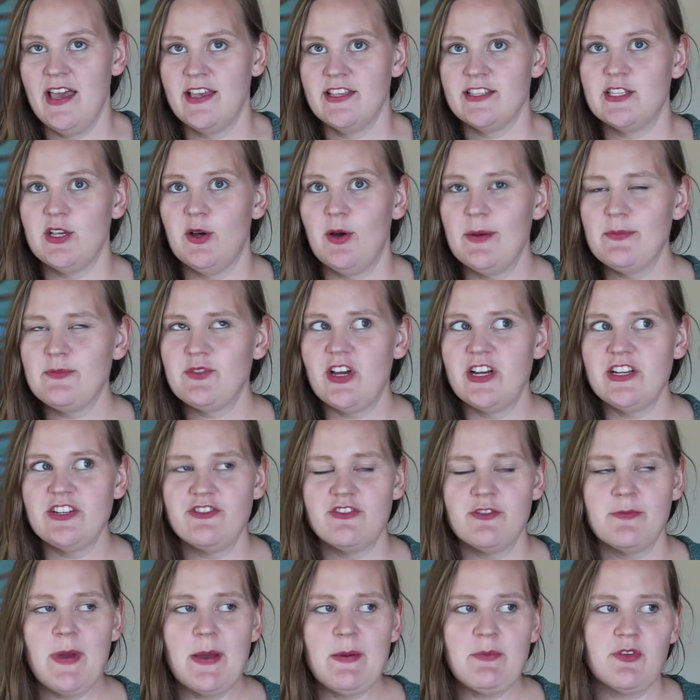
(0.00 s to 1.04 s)
So I'm trying
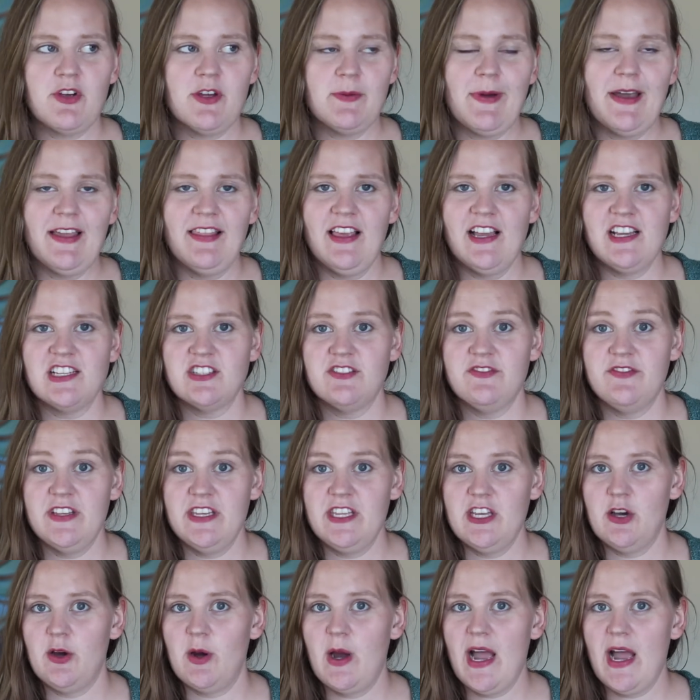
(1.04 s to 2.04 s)
to remember, in my last video,